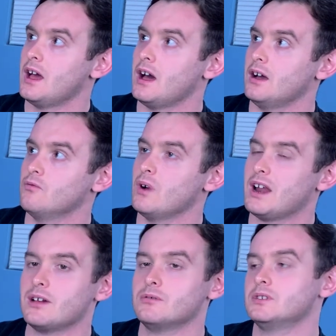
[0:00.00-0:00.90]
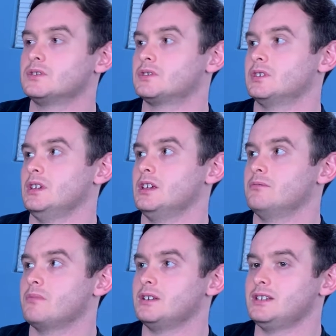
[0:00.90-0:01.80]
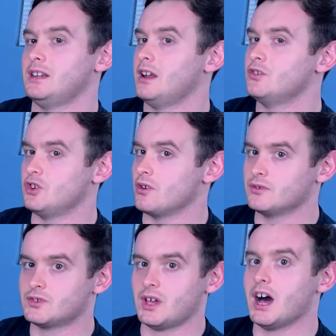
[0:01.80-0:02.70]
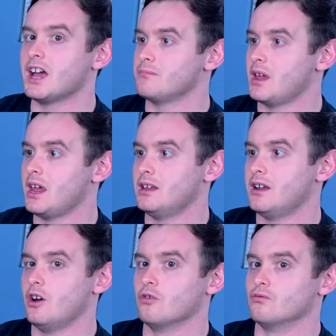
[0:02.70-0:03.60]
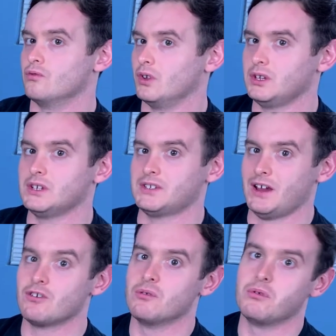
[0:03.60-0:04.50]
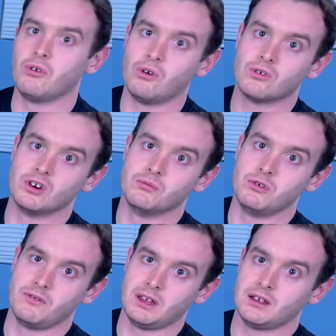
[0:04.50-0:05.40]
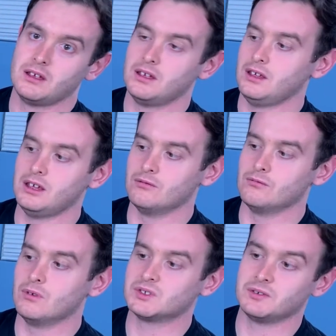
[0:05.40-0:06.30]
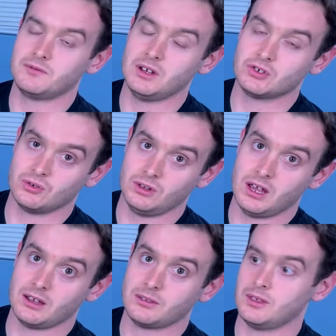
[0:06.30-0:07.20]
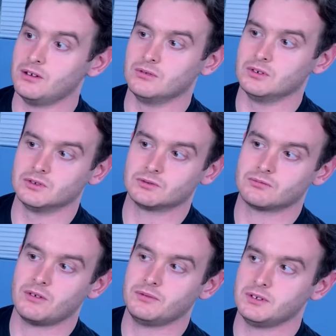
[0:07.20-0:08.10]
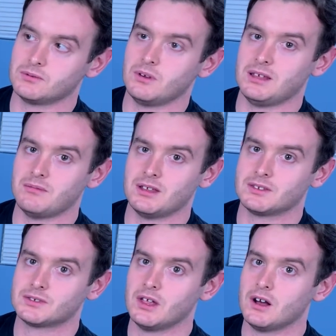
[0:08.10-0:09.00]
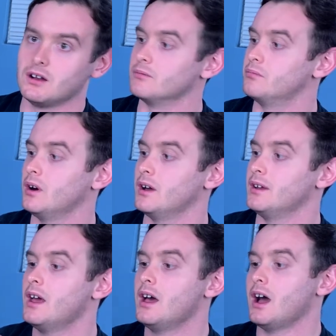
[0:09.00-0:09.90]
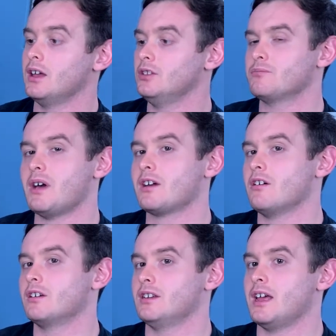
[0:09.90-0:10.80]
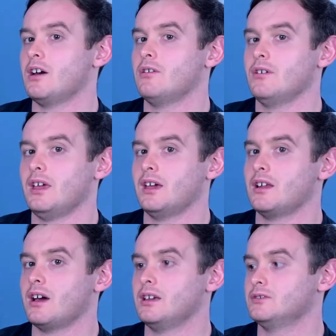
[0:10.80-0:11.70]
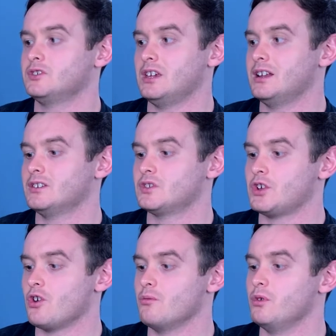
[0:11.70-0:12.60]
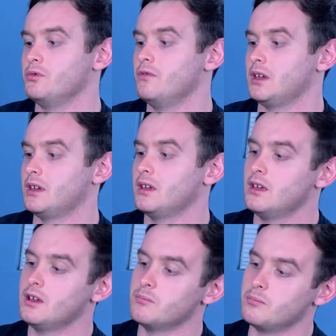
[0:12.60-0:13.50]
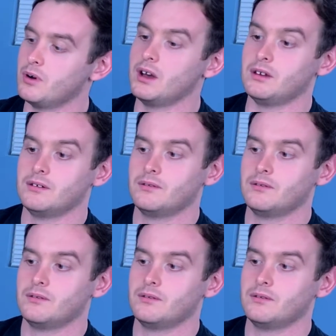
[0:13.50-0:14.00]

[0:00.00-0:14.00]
when I was in my teenage years, I made a really terrible horror movie. It wasn't feature length, it was roughly 20 minutes long, but I look back on it now and I see it as a terrible movie. But